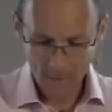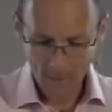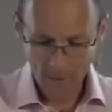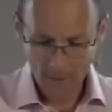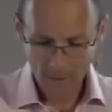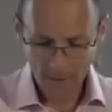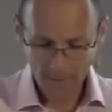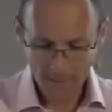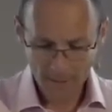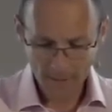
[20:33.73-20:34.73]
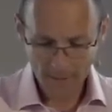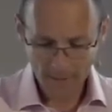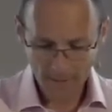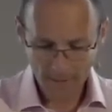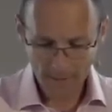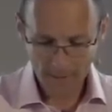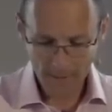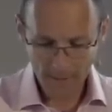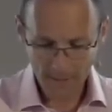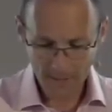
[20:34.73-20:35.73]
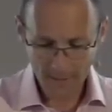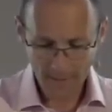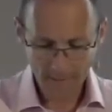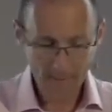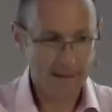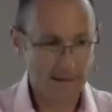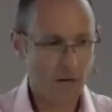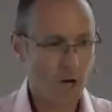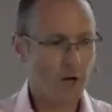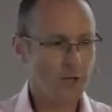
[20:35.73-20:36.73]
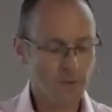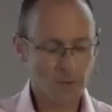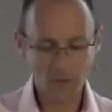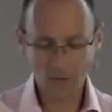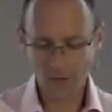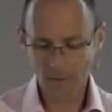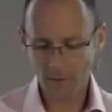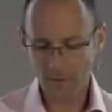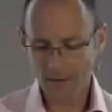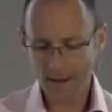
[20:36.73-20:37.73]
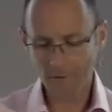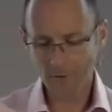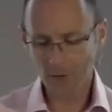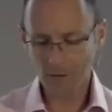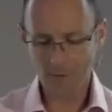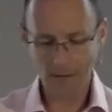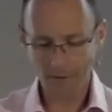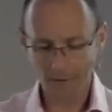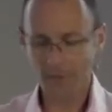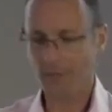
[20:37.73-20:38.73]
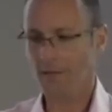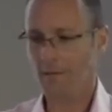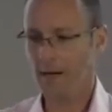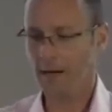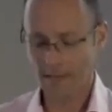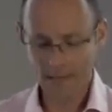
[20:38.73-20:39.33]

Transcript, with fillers: But you can imagine the, the images that came back a honeymoon couple lounging back on a sunbed,